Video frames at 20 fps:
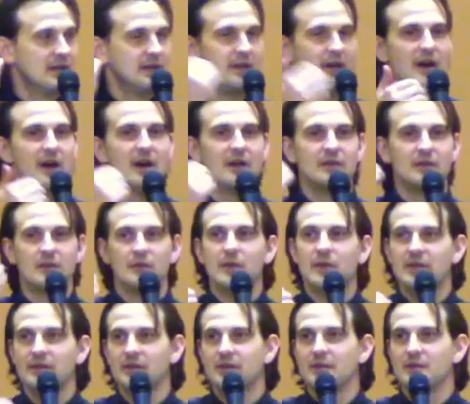Don,
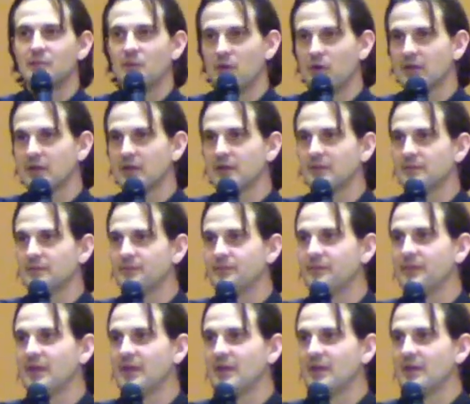Luina, Morgan,
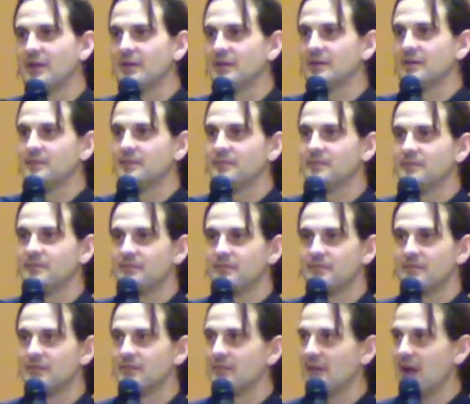
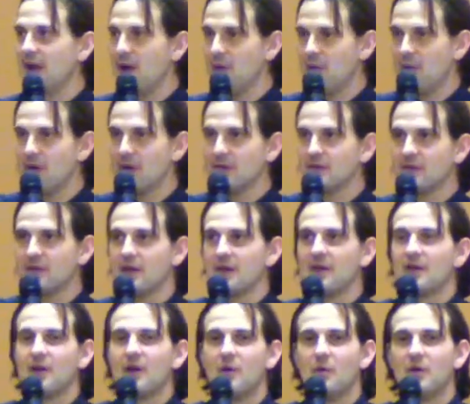I want
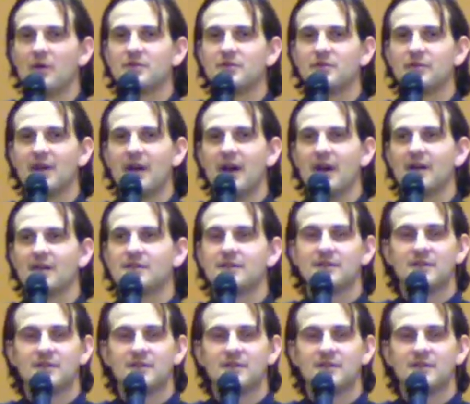you guys,